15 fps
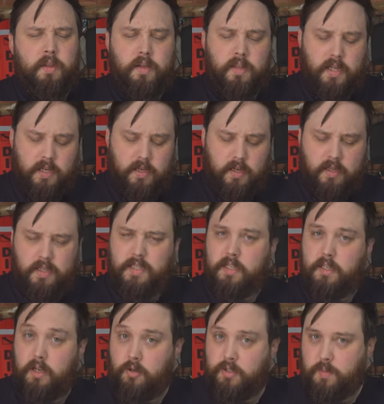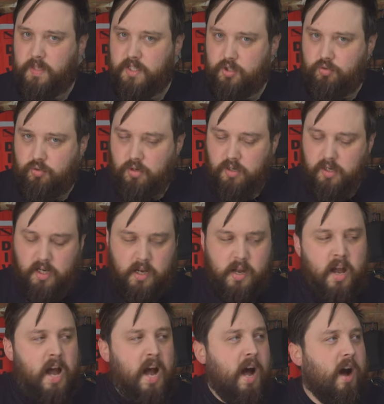think the uh, the silicone's a bit stronger.
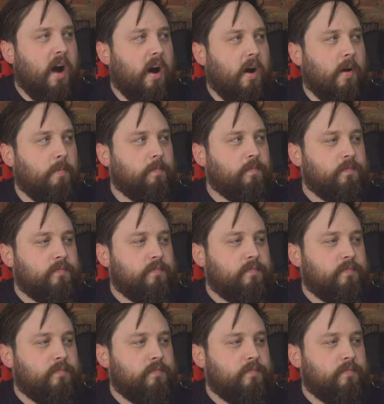Um,